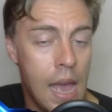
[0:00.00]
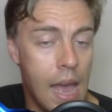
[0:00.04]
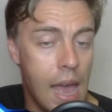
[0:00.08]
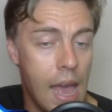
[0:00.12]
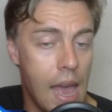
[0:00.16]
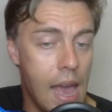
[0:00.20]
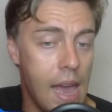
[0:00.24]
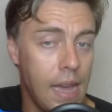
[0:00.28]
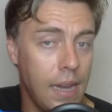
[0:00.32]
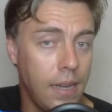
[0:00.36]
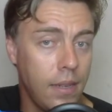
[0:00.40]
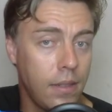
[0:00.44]

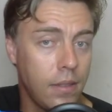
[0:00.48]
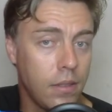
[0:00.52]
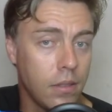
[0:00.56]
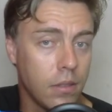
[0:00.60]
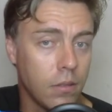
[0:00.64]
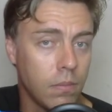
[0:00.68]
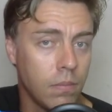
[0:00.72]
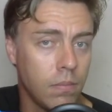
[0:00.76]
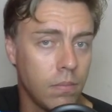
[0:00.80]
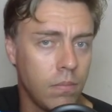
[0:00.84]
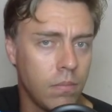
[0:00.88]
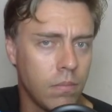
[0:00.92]
and
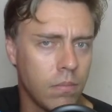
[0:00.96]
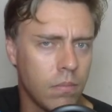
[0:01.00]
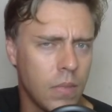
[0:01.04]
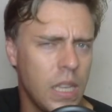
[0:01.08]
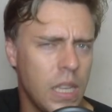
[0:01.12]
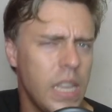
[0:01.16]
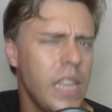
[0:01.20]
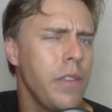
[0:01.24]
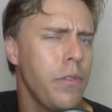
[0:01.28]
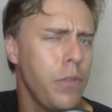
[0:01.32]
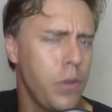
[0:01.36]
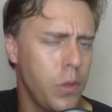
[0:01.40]

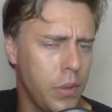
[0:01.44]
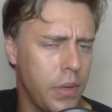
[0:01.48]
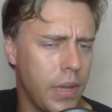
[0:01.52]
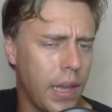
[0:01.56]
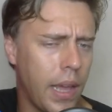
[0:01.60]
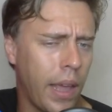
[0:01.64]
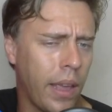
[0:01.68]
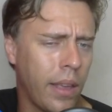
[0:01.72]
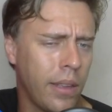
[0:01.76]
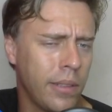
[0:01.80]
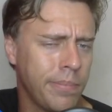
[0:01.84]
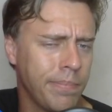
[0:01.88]
if you
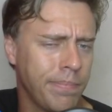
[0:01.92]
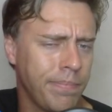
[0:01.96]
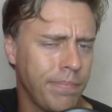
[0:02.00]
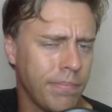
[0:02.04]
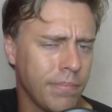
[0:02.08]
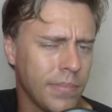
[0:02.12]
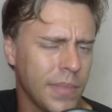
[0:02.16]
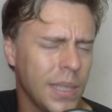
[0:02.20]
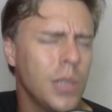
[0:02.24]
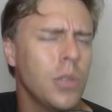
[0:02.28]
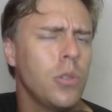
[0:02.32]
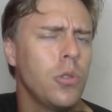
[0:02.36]
dare,
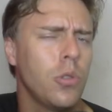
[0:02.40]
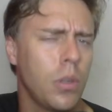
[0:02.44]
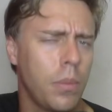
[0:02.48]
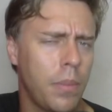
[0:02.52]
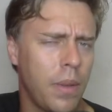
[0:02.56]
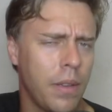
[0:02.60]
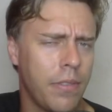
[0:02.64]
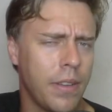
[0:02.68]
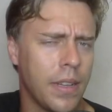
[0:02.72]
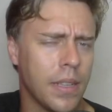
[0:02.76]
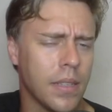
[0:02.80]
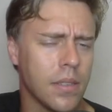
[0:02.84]
join my
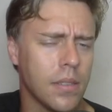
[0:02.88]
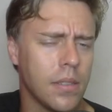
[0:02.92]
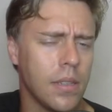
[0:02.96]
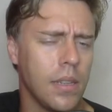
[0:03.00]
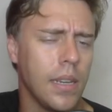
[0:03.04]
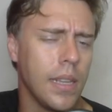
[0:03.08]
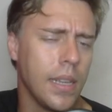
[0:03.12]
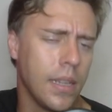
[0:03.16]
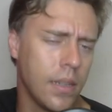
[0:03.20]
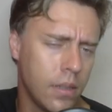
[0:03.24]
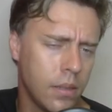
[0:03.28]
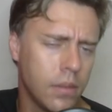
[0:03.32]
fantasy
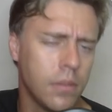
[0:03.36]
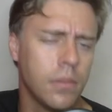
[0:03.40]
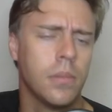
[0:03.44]
league.